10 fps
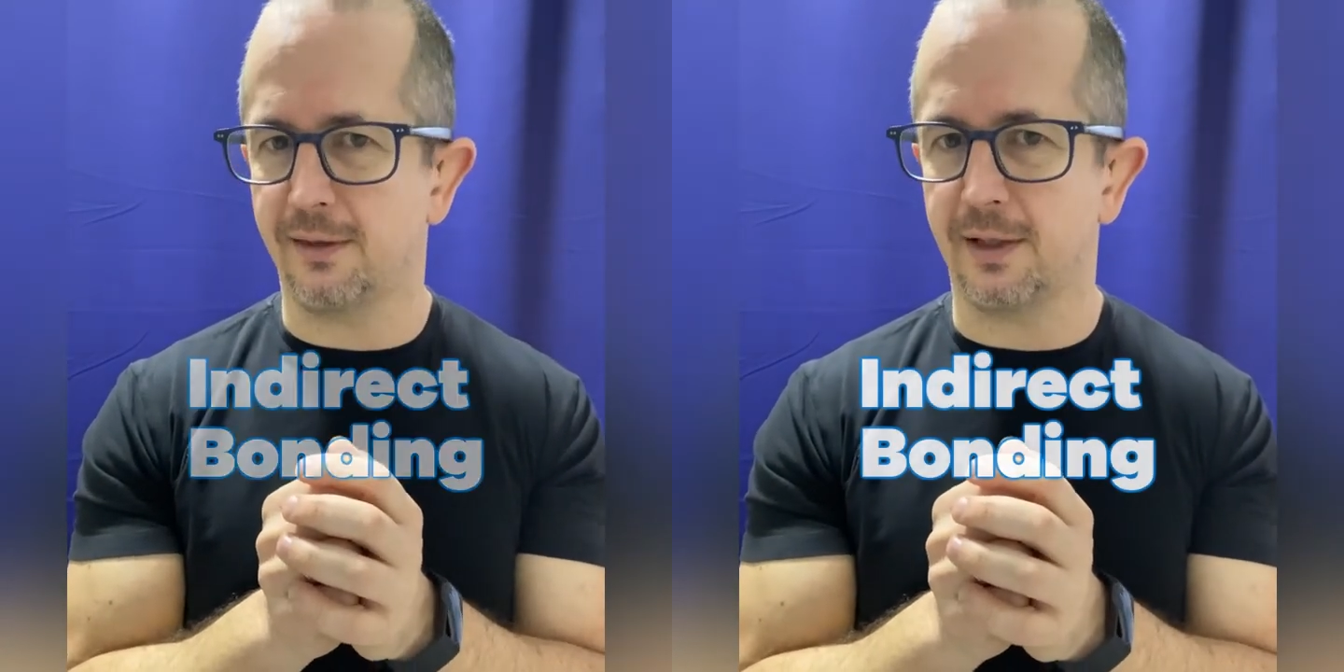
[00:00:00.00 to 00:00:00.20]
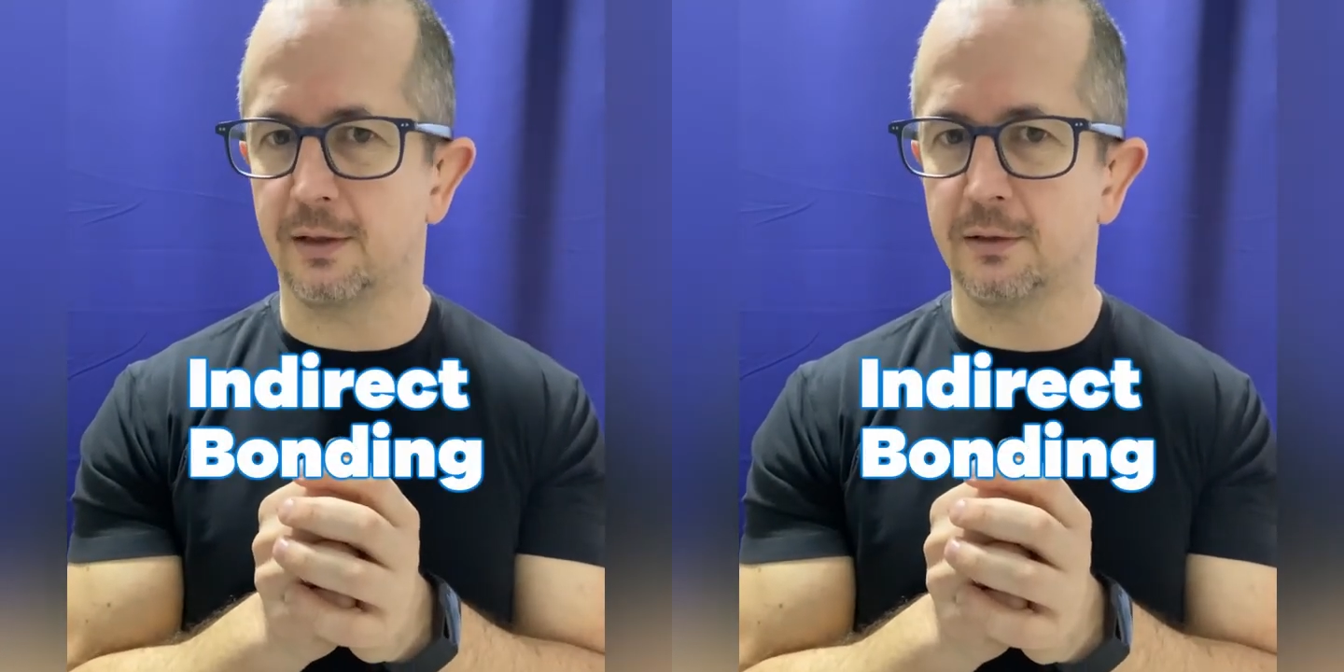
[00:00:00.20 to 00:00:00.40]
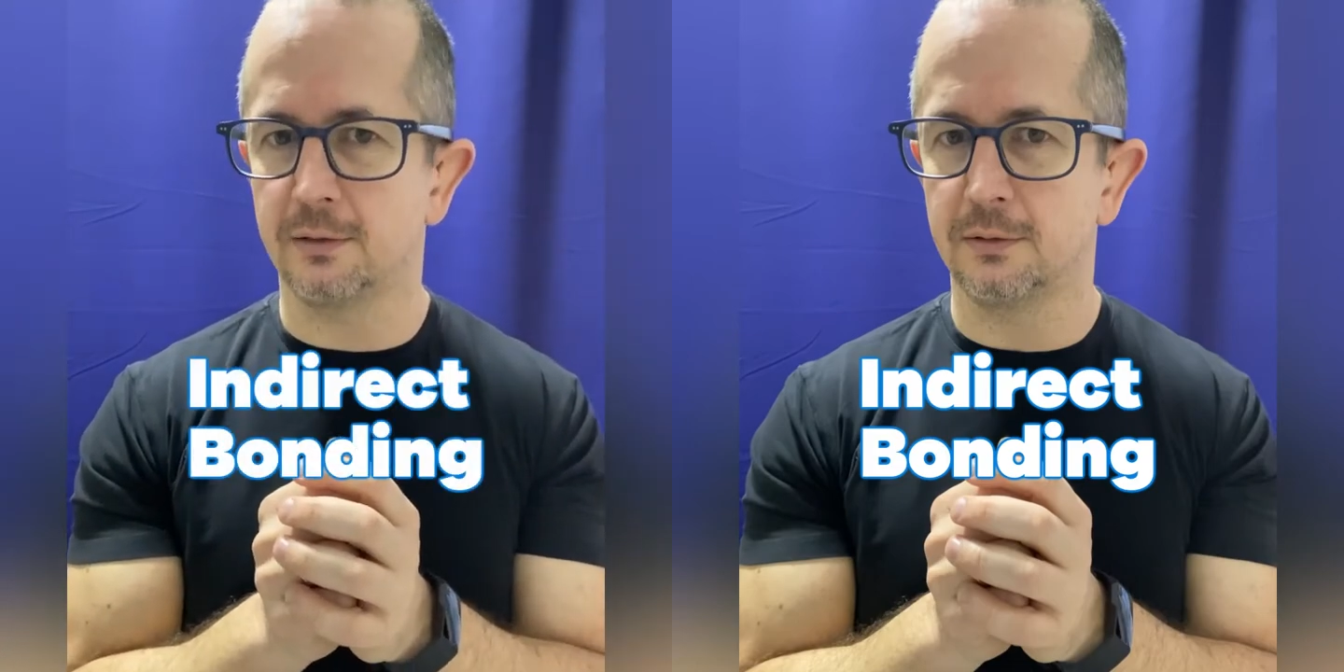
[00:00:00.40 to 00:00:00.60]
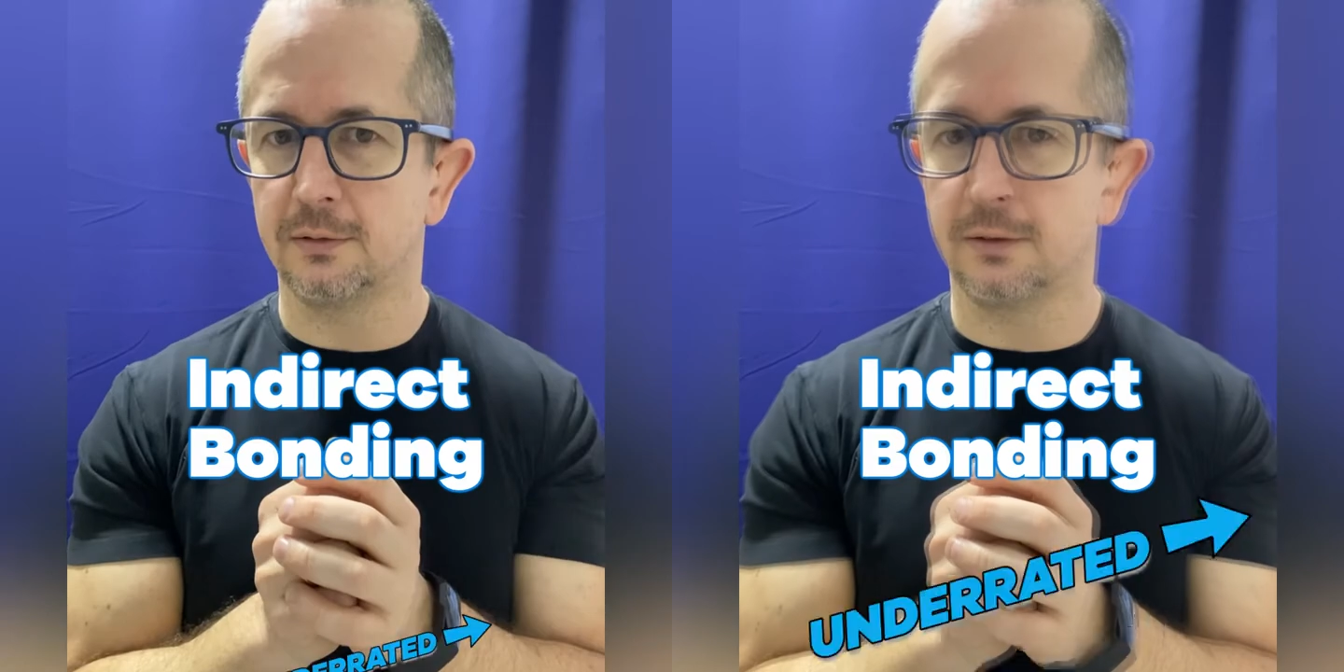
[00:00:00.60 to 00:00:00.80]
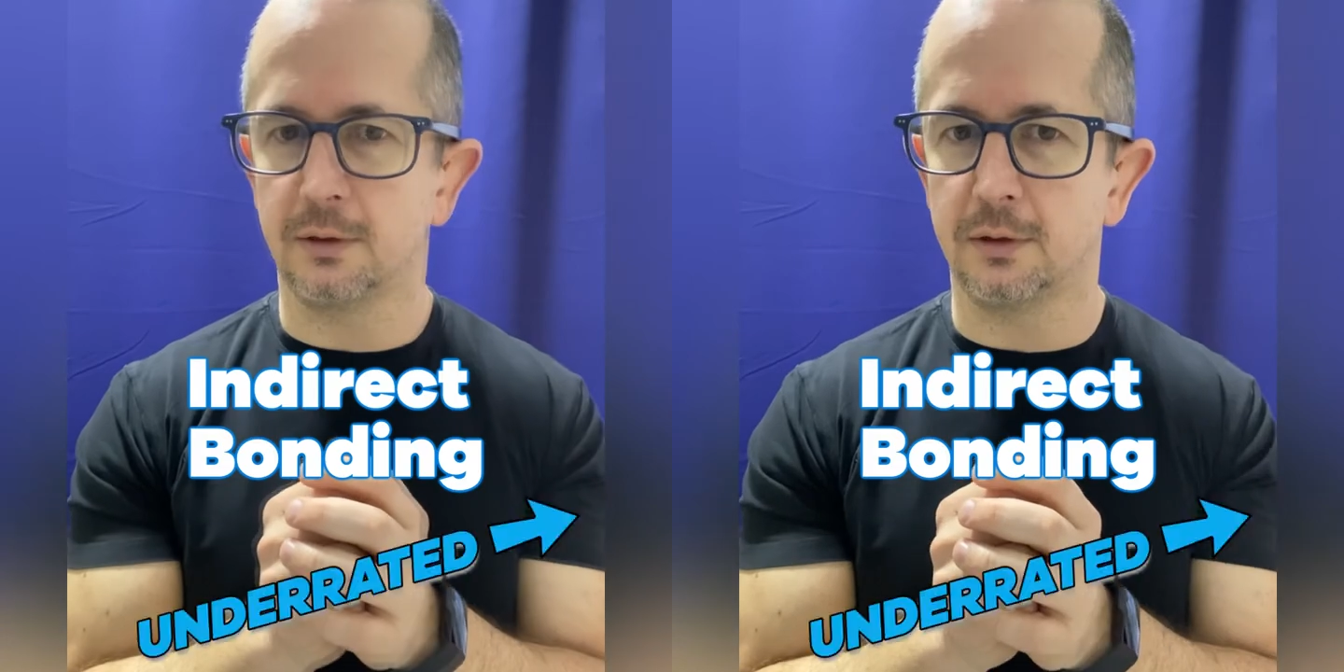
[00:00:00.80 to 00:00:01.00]
think
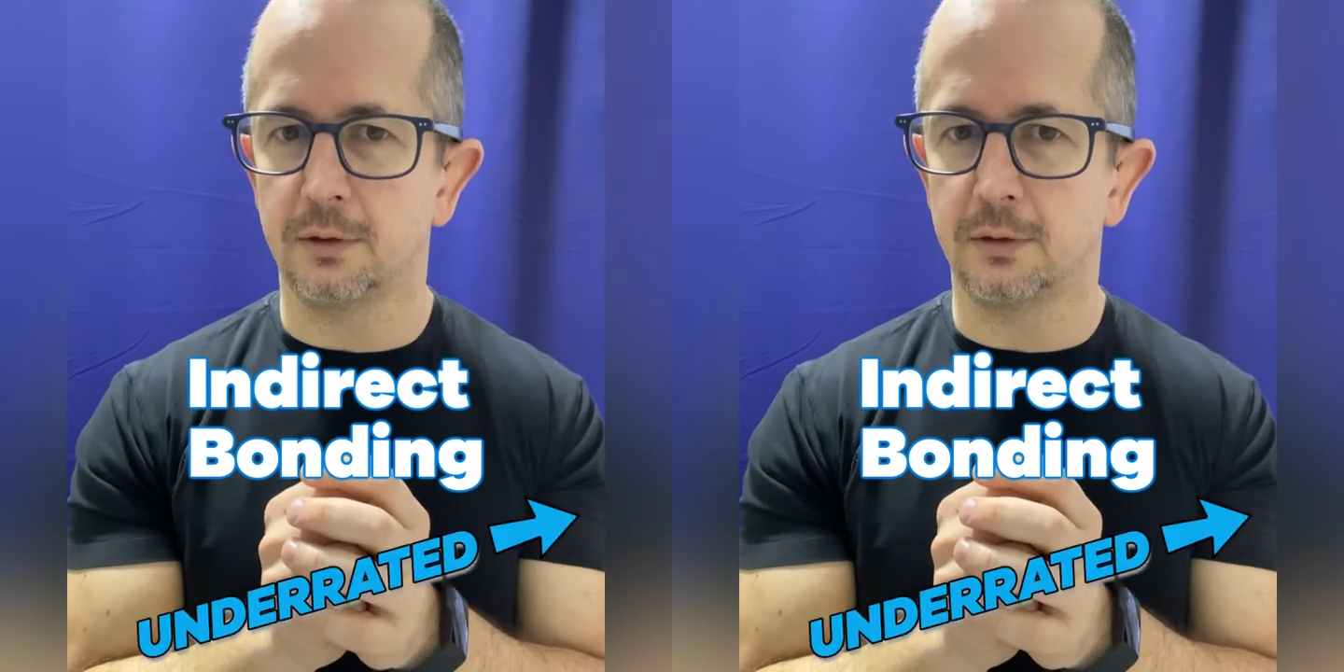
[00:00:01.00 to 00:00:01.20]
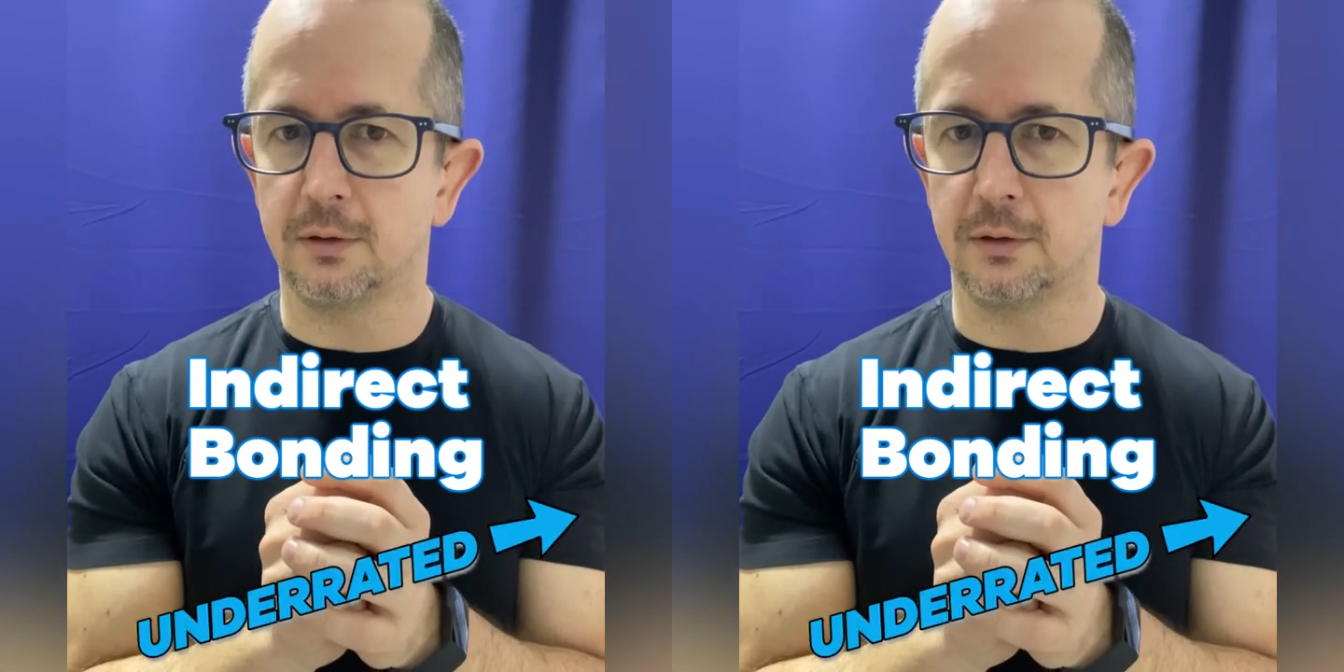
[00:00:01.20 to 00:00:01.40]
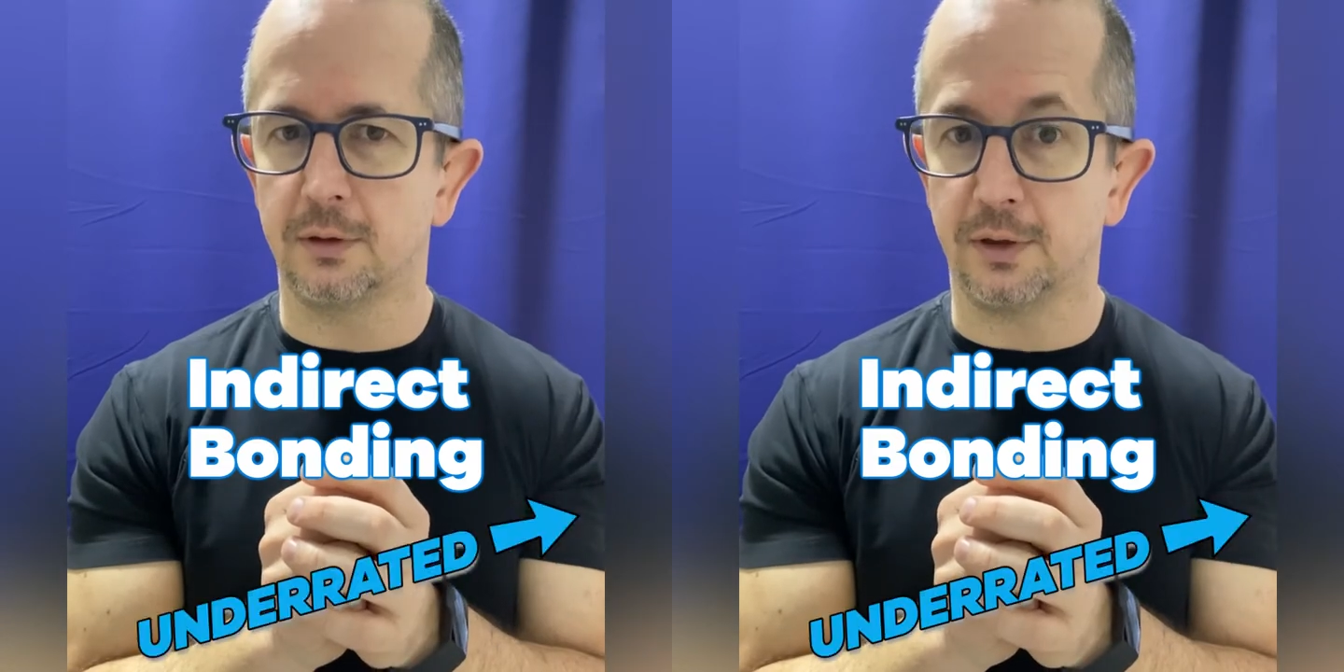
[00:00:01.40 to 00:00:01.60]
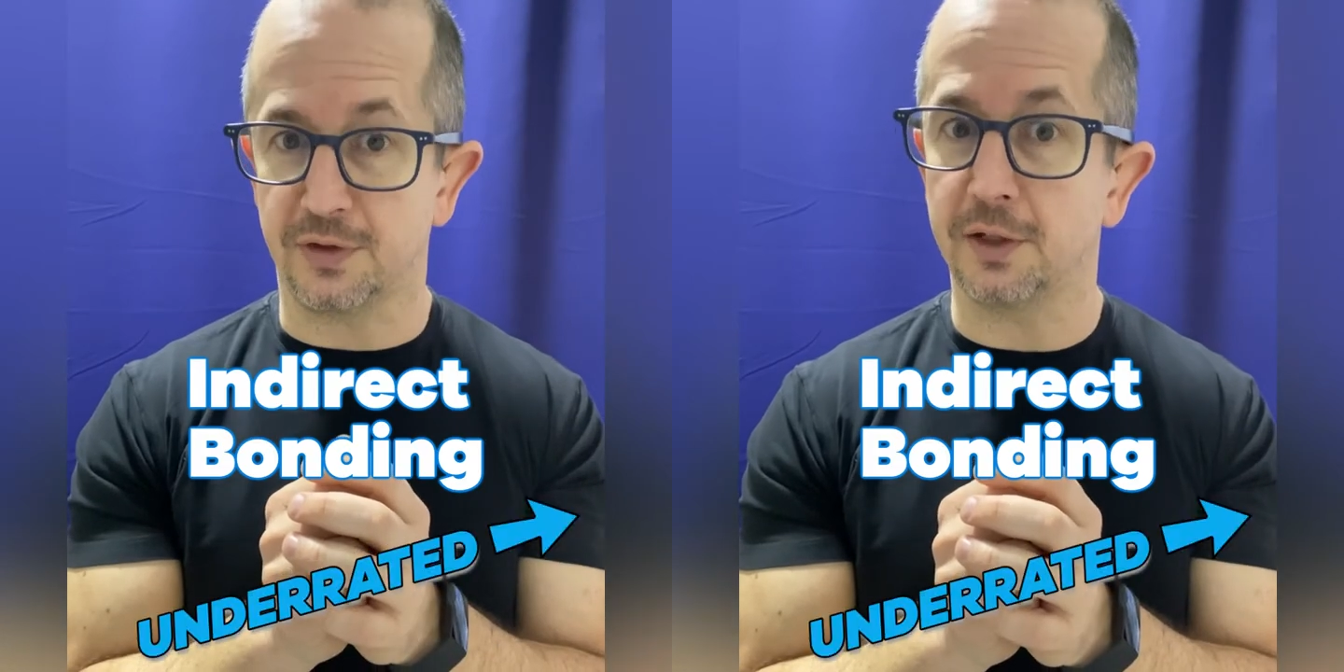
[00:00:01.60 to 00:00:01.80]
it's